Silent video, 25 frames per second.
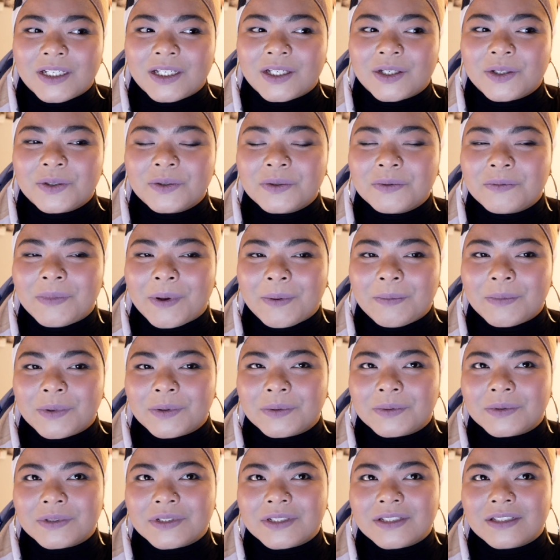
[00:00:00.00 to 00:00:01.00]
crew member
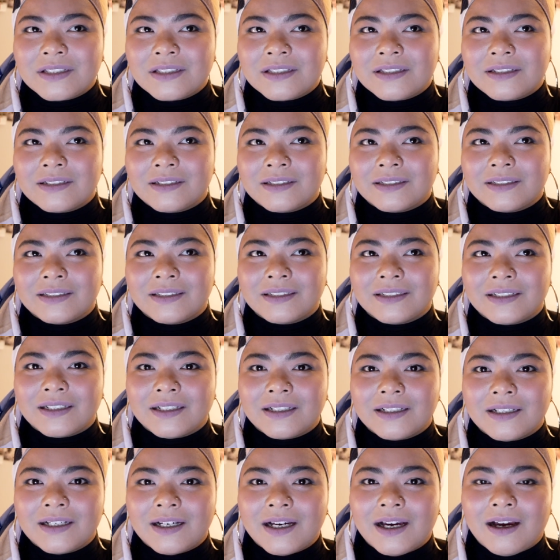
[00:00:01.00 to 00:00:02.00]
was
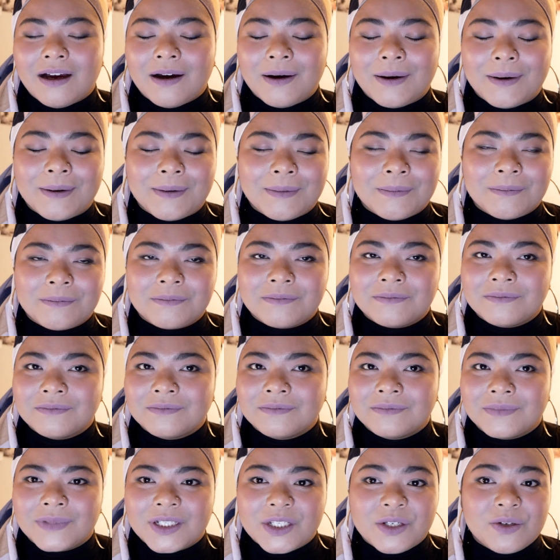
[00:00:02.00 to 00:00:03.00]

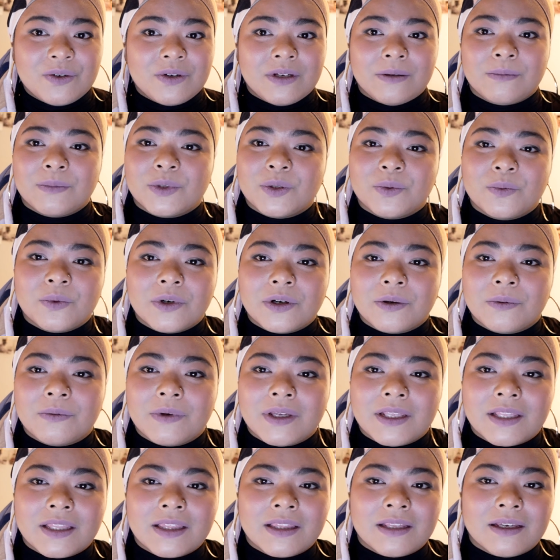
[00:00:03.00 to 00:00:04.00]
a dream to work
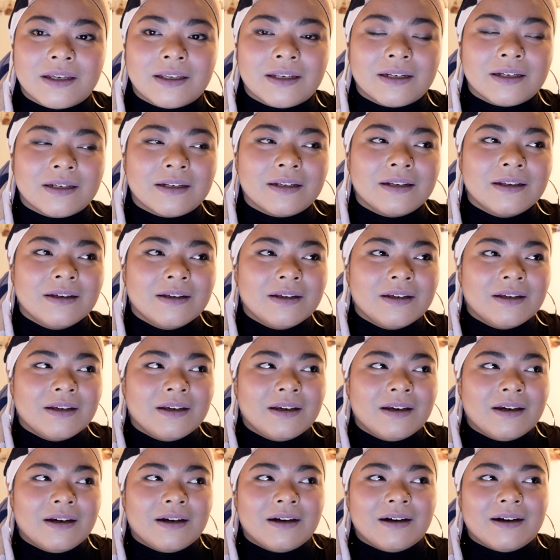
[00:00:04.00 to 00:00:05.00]
with, and
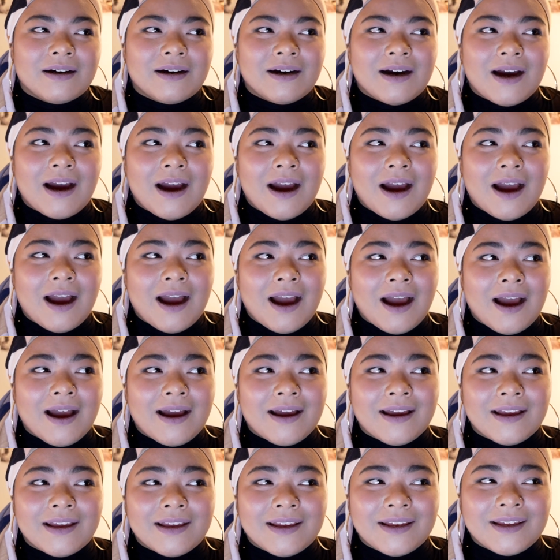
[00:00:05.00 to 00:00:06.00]

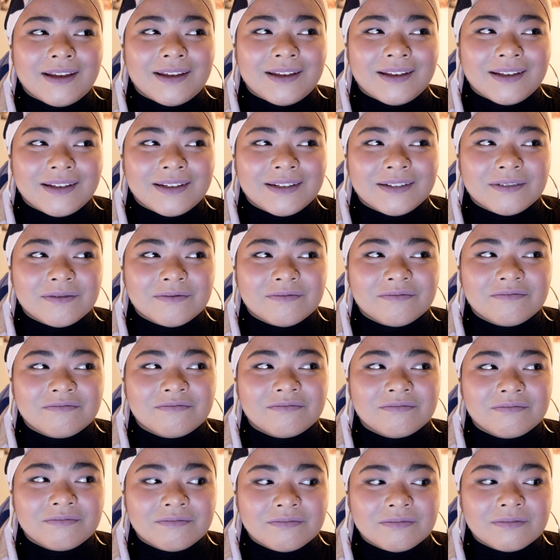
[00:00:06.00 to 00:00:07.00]
I
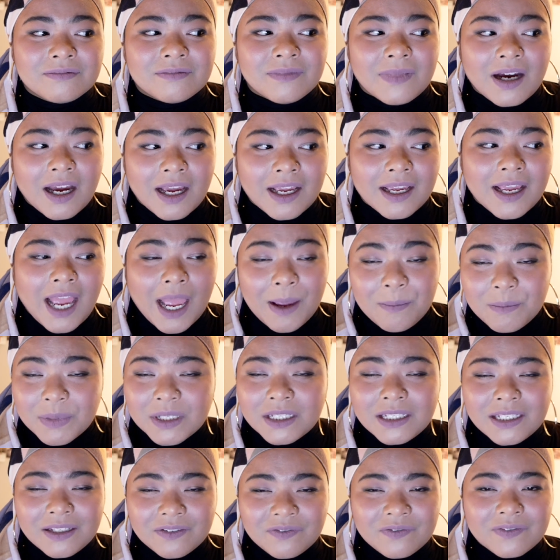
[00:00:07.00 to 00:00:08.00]

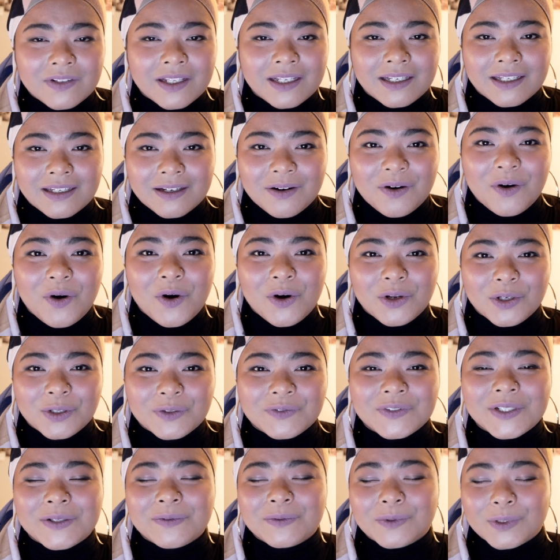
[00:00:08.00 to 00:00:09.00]
believe that all
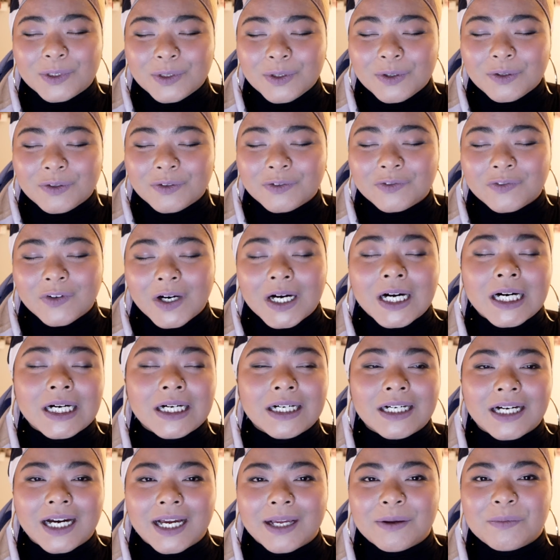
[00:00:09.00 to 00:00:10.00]
of them will go
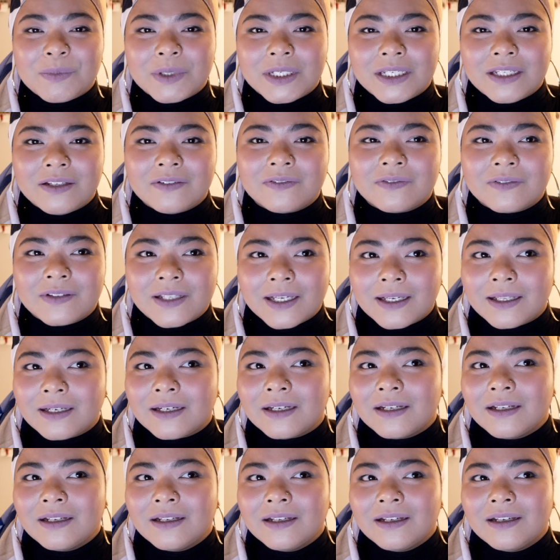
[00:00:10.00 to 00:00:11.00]
far. I believe that
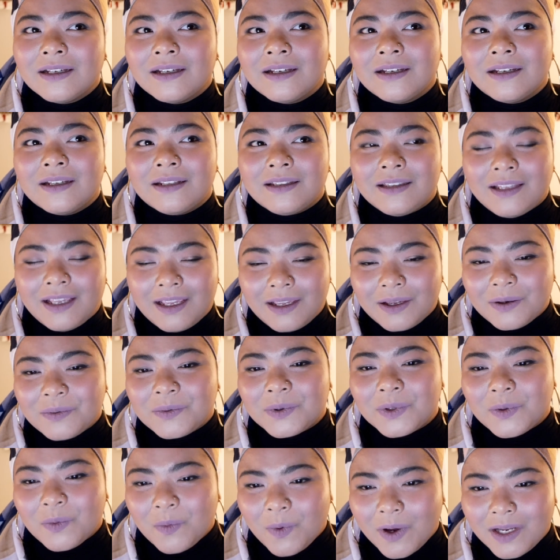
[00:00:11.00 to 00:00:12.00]
they
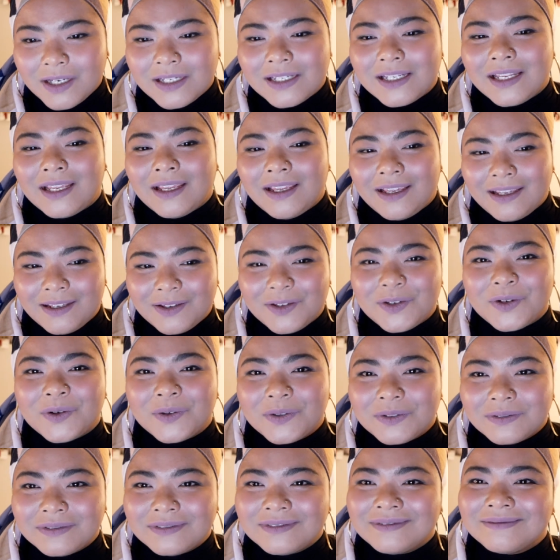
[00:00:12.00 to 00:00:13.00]
will one day, you know,